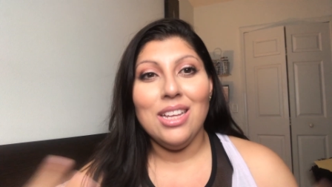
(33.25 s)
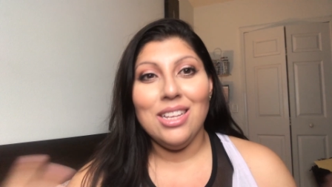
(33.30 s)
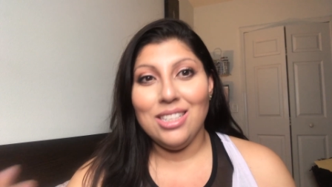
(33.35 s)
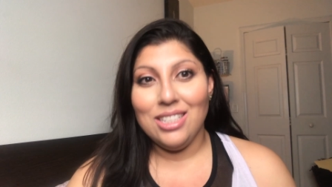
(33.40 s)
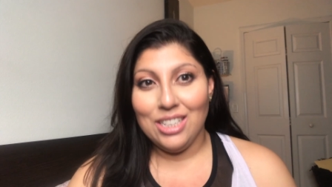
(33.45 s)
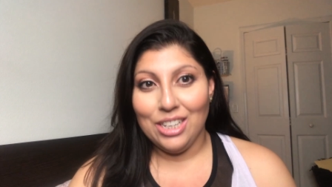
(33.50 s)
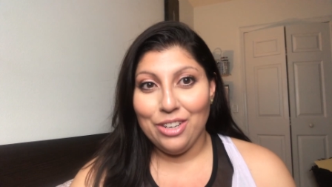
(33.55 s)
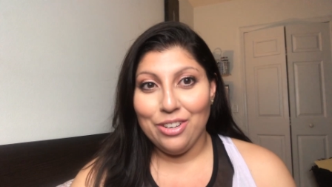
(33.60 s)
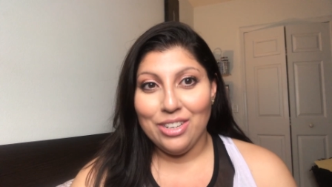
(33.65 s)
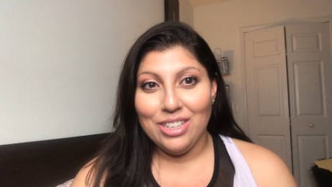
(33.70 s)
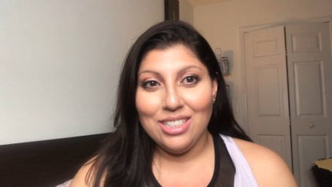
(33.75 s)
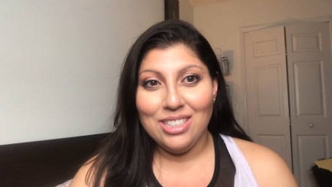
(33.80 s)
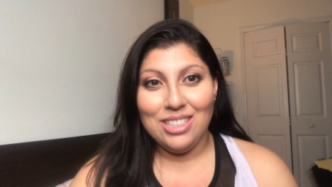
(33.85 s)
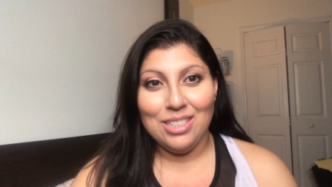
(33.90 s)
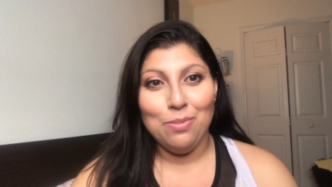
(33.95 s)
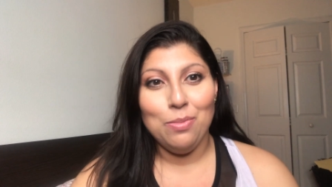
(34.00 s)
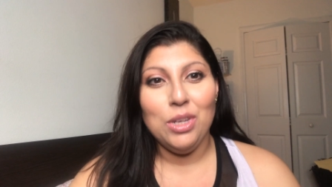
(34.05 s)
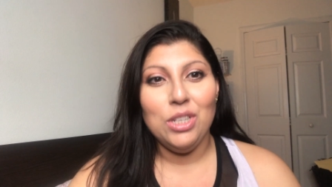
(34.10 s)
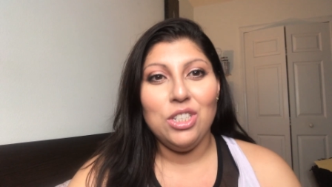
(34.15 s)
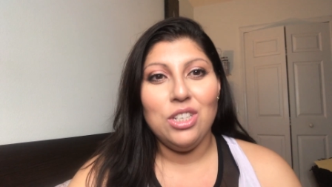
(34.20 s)

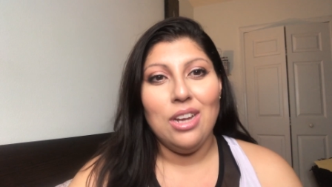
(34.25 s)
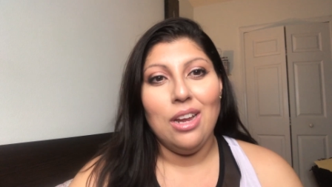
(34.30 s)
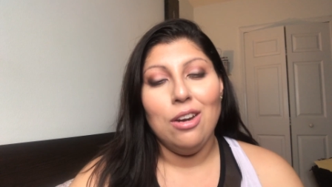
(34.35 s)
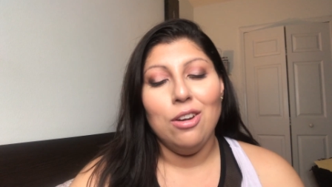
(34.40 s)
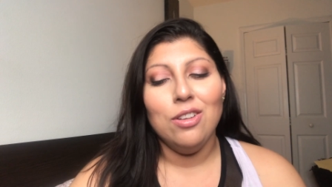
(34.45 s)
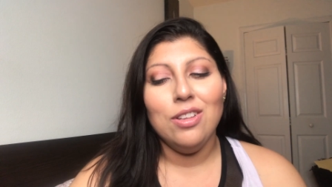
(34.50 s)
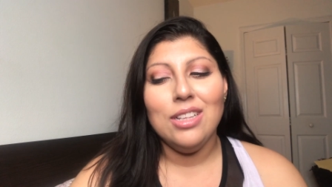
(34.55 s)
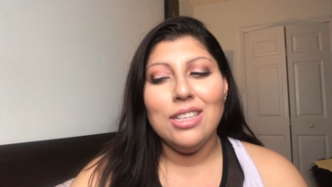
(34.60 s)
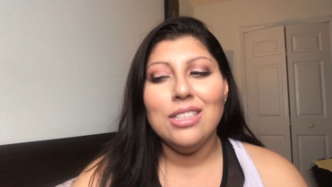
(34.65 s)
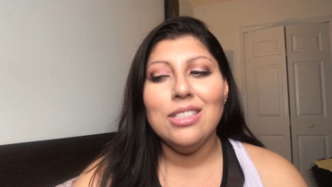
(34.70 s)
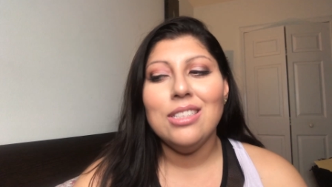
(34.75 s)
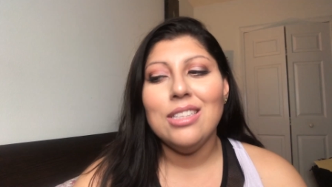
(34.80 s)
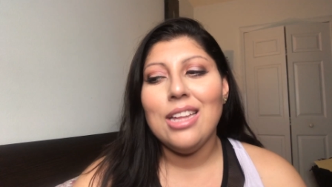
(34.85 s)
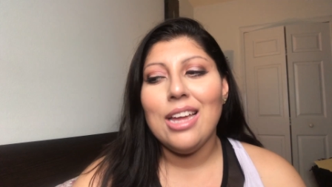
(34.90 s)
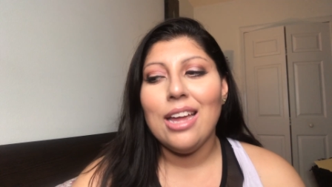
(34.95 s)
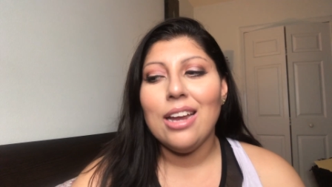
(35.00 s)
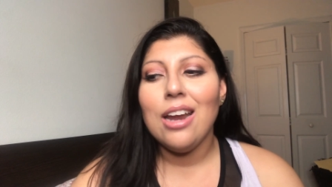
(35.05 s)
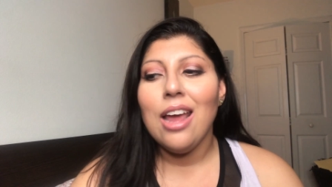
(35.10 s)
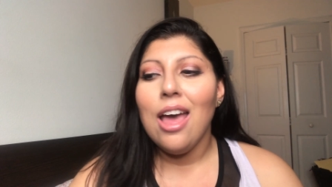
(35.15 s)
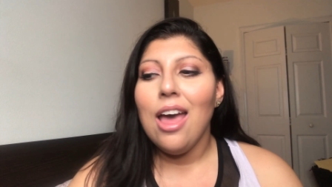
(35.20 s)
series in my channel, is
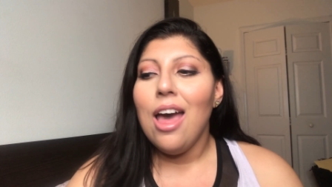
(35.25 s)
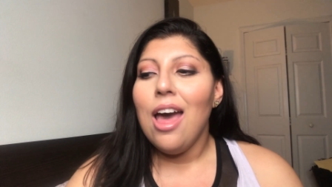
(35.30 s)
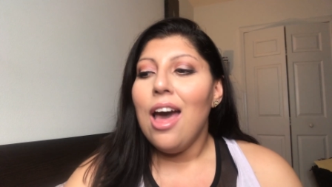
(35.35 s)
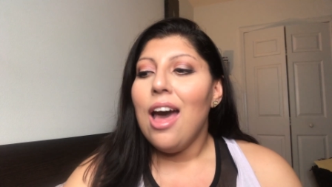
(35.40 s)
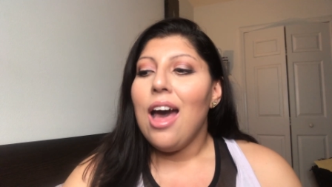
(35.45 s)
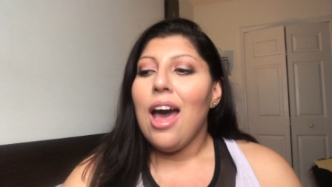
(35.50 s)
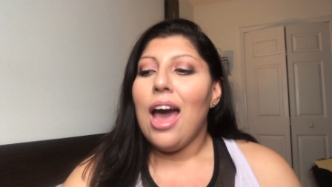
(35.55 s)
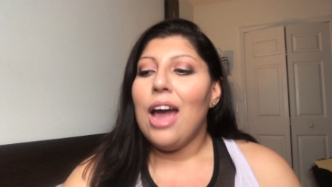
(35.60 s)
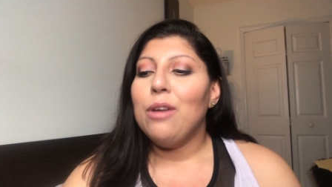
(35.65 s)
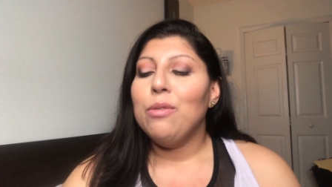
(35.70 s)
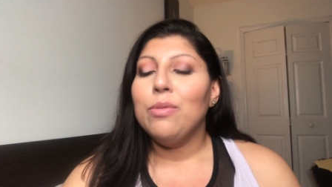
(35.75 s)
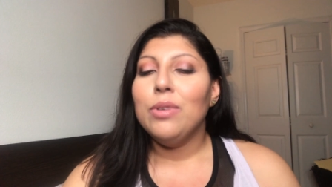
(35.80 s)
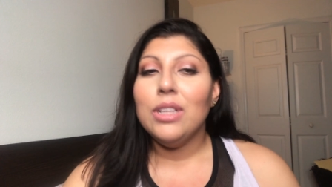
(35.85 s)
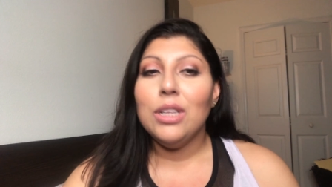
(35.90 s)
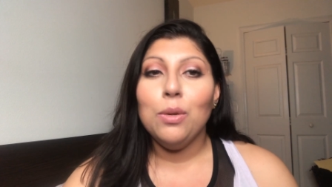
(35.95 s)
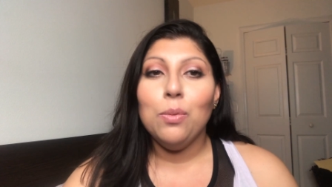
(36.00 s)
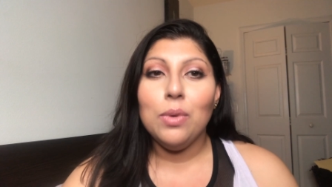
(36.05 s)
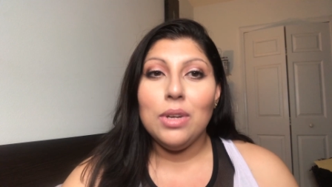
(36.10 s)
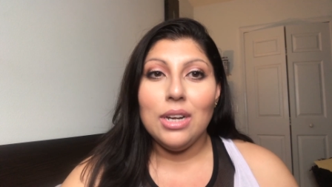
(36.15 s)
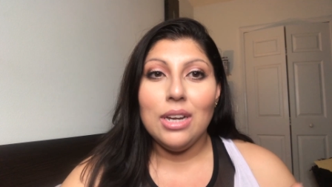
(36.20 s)
that I
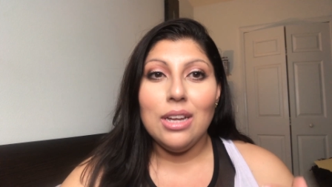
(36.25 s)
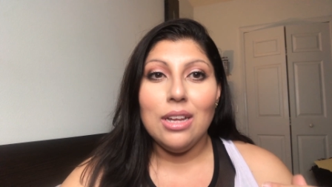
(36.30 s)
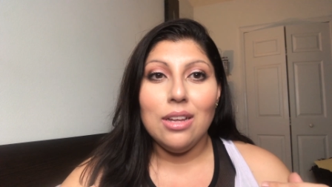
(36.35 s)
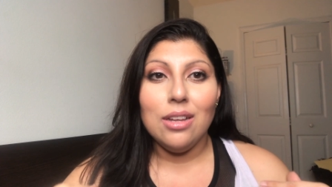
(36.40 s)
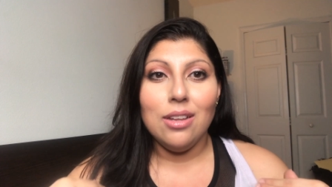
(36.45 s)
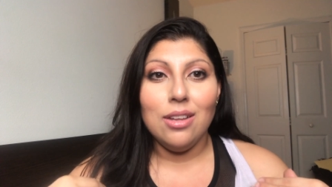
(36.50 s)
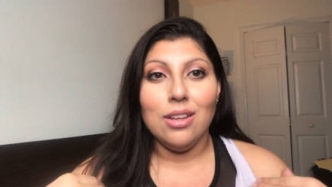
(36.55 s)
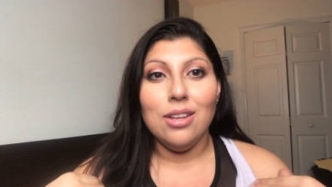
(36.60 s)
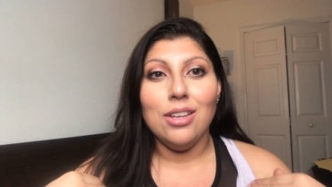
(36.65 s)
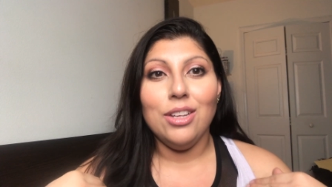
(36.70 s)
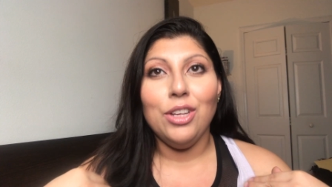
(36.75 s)
really want to,